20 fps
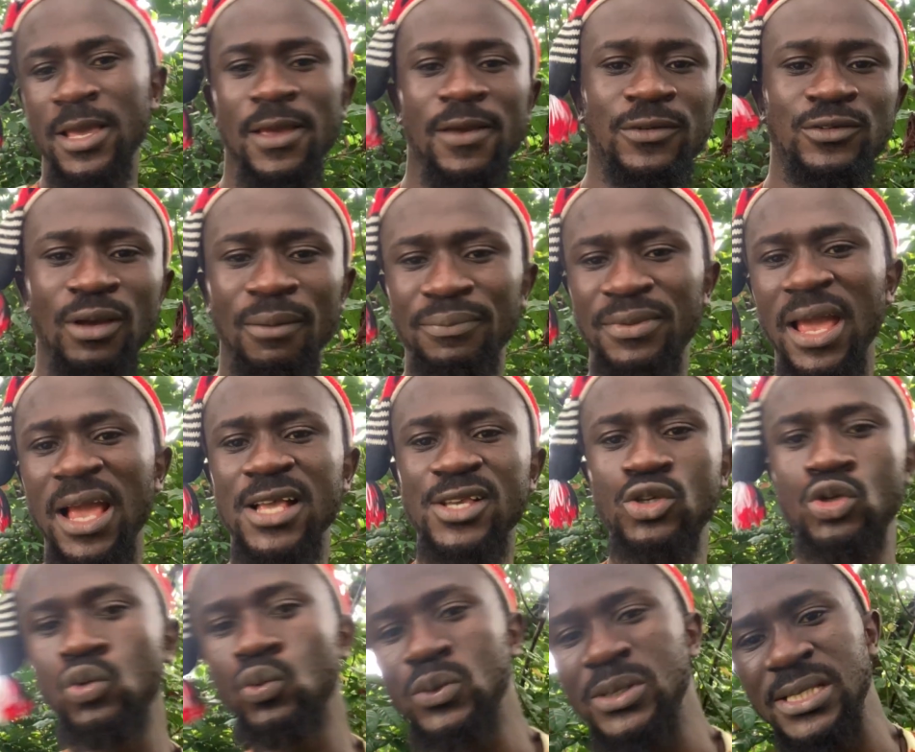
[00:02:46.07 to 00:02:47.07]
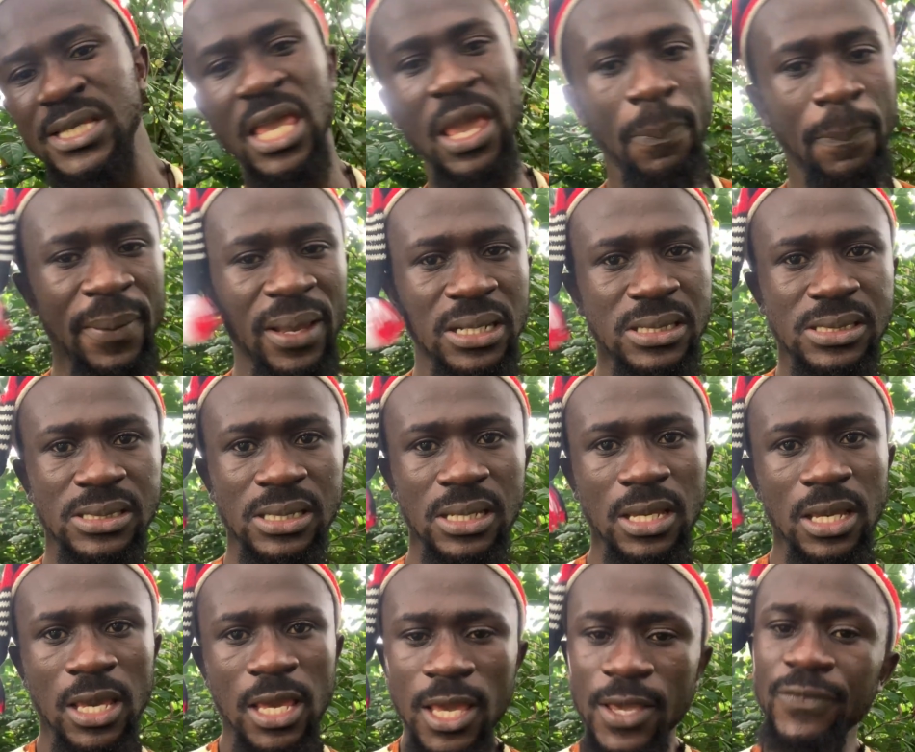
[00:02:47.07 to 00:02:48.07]
sometimes you skip it.
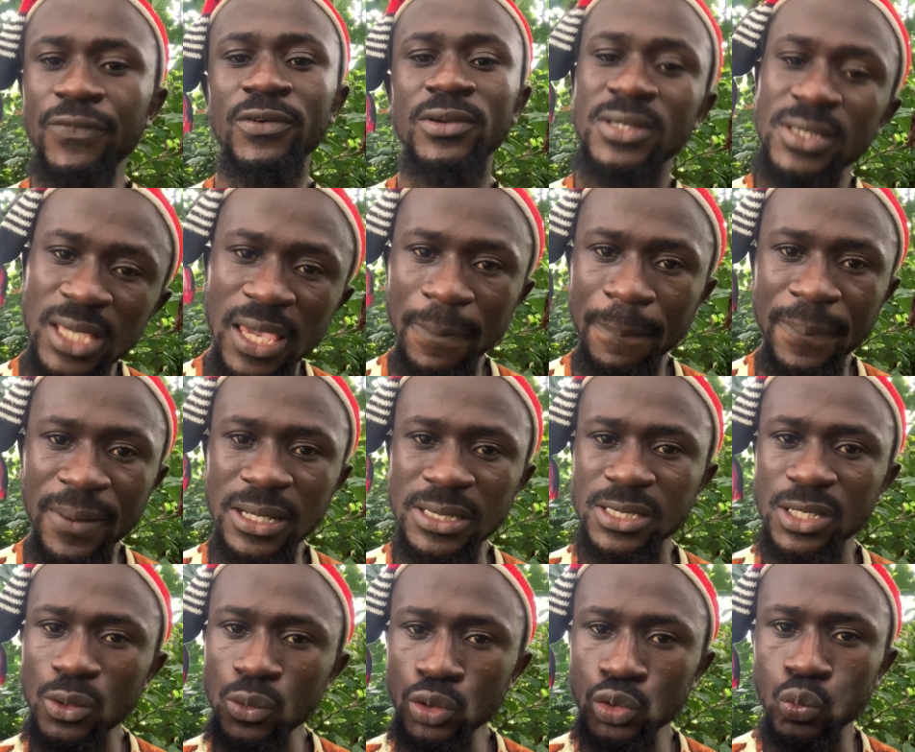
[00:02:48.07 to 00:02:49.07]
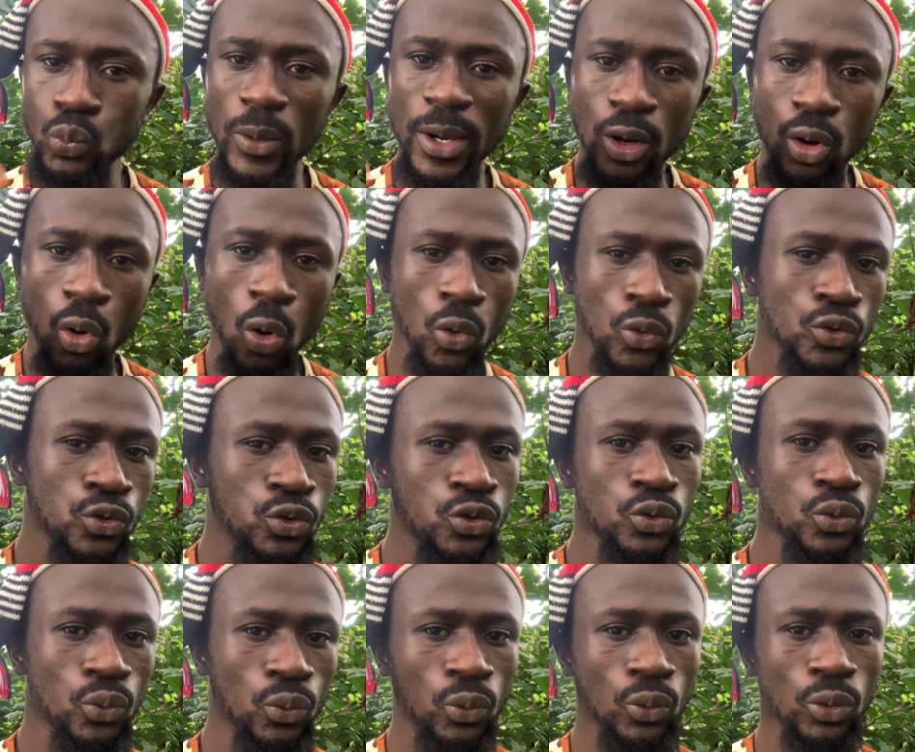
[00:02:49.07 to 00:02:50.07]
If you skip it, it will cause
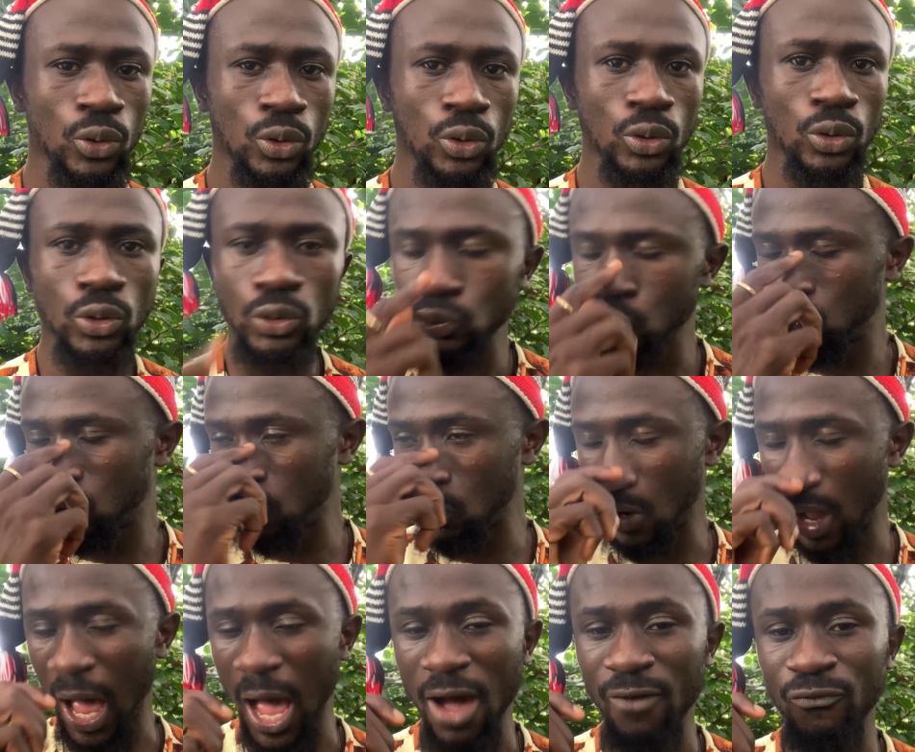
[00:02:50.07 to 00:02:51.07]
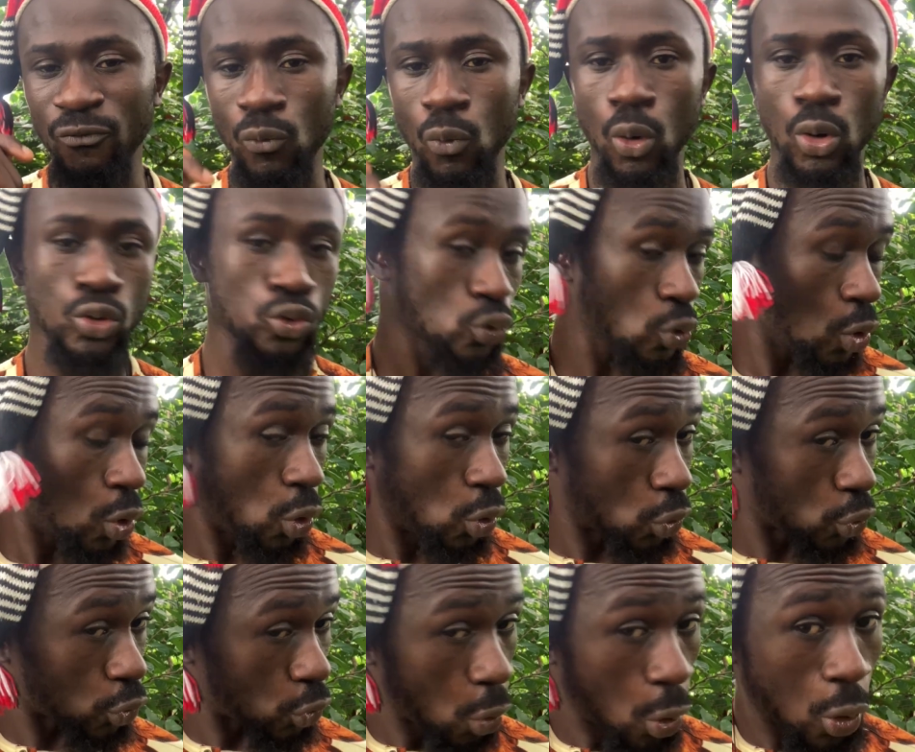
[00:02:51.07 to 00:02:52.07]
you to have
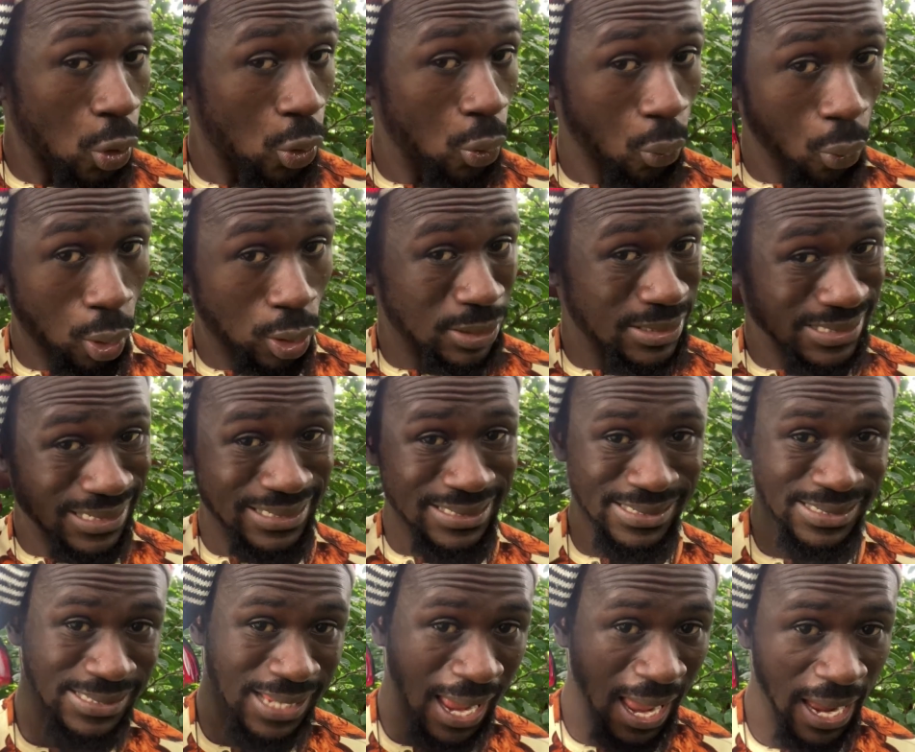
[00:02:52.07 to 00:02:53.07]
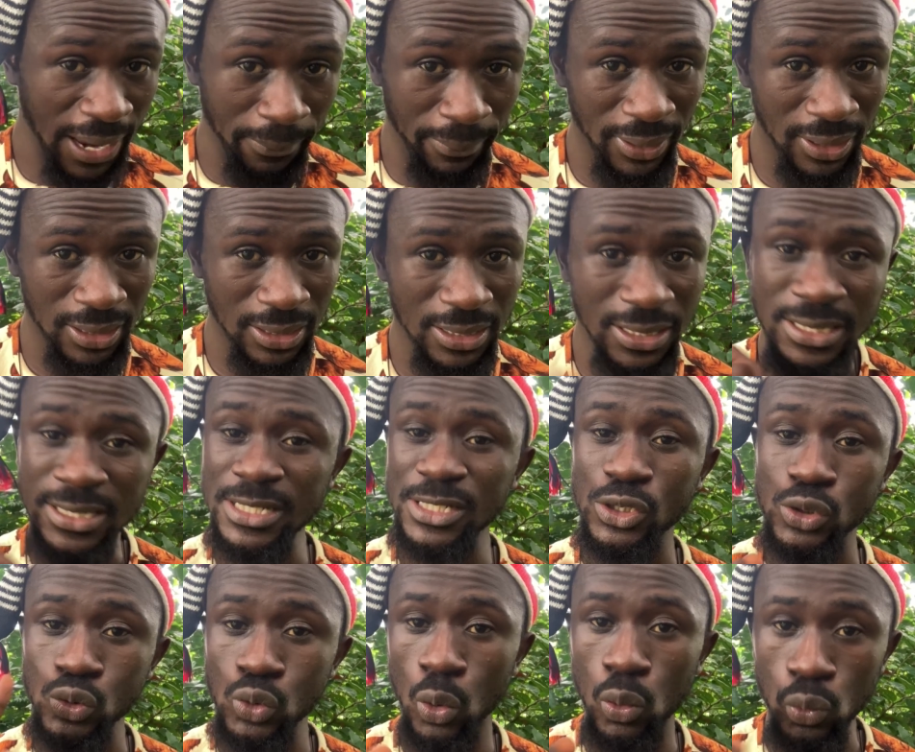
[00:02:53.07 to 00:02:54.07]
wrong timing. It
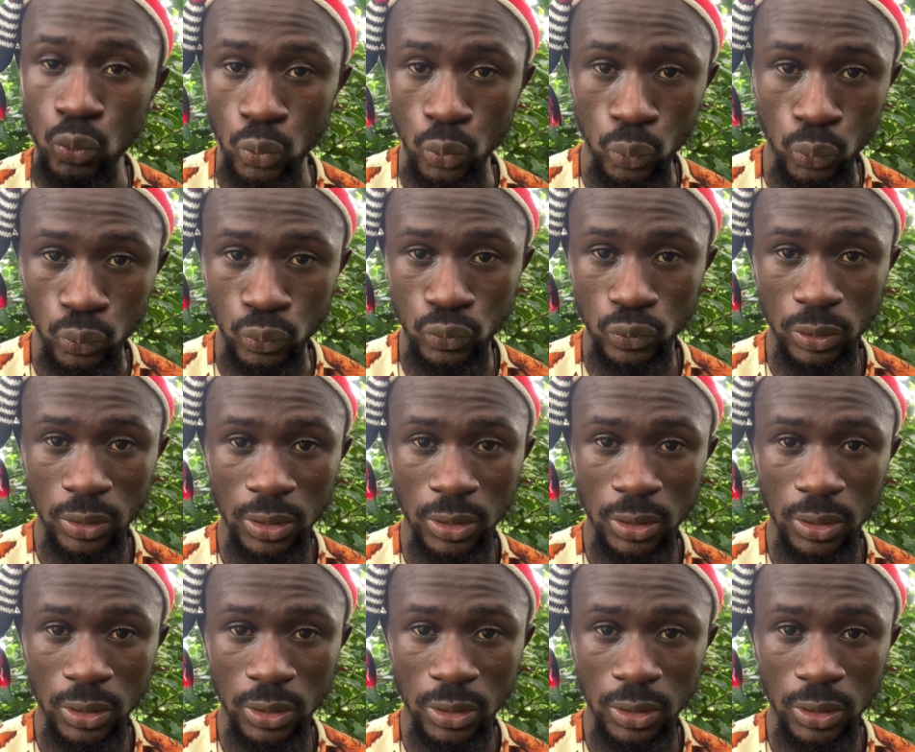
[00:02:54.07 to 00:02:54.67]
is not good.